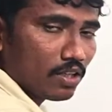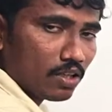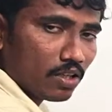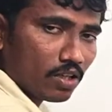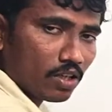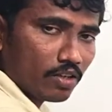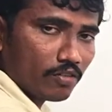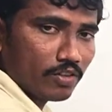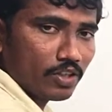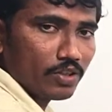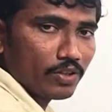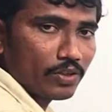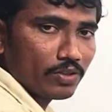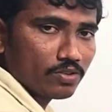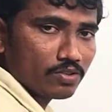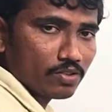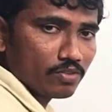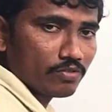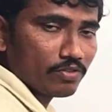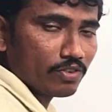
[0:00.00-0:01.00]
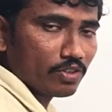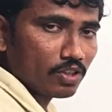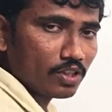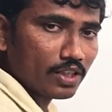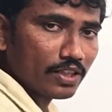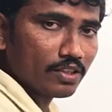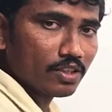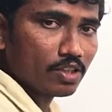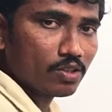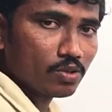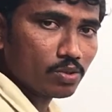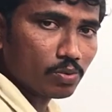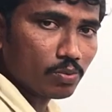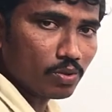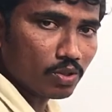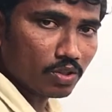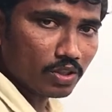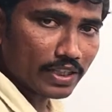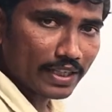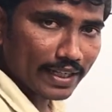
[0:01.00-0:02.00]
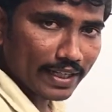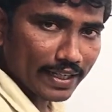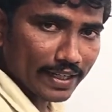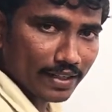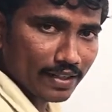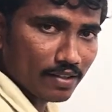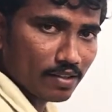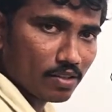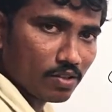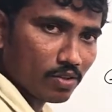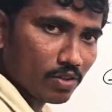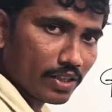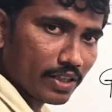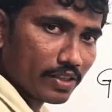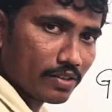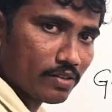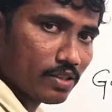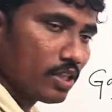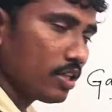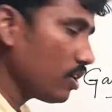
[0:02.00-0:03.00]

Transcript: or we'll give some fuel here to burn the air. Okay,